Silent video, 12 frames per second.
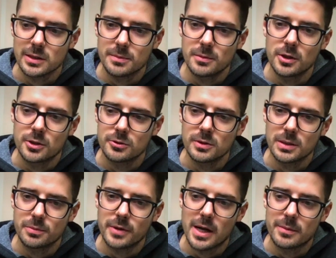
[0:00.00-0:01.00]
acrylic
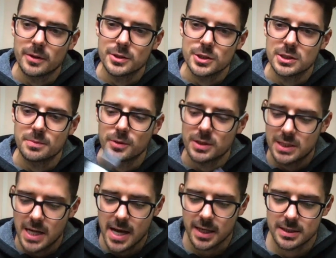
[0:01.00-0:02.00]
primer, just to
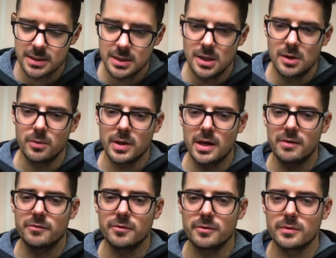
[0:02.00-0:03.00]
protect
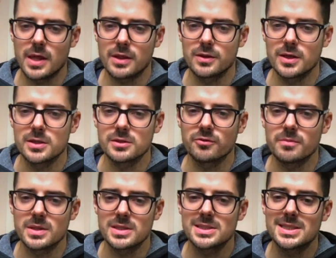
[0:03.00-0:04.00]
whatever that thing is from the
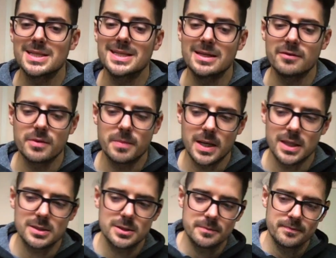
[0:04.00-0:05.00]
acidity of the
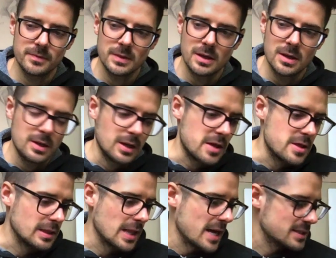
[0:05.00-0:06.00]
paint. And then
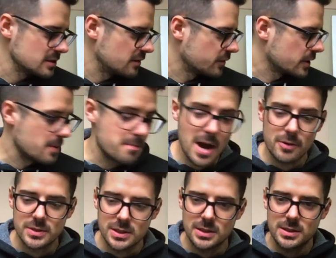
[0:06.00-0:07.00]
lastly, if you're going to
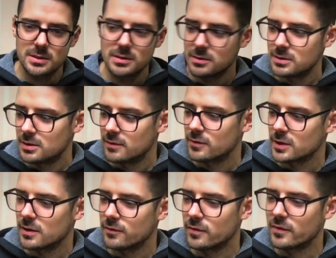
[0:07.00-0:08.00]
mount it,
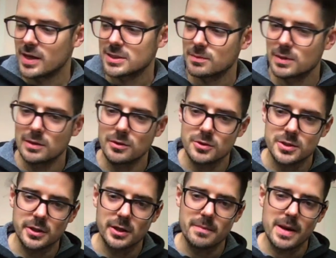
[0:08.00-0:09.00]
if you've got something loose and
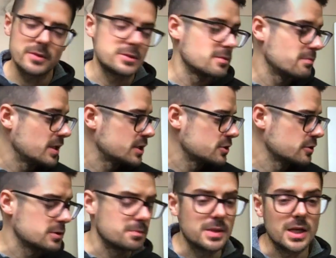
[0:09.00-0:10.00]
you're going to mount it, make sure
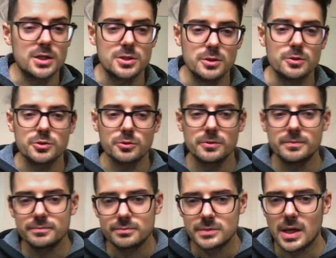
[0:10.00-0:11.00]
it's pH neutral.
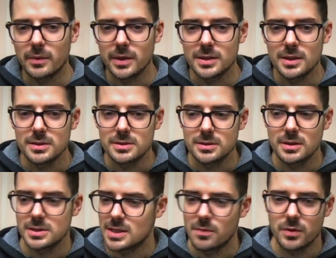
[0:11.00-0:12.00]
That way it does the
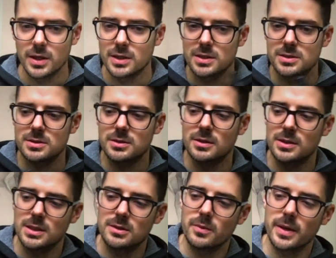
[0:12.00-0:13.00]
same thing. It doesn't start to
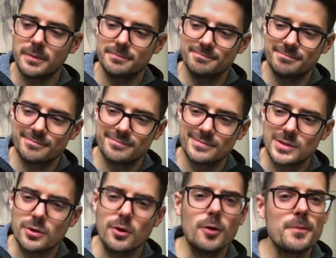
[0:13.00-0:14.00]
eat away.
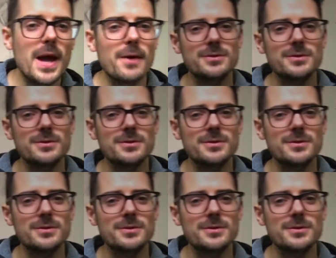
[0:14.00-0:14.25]
So I hope that was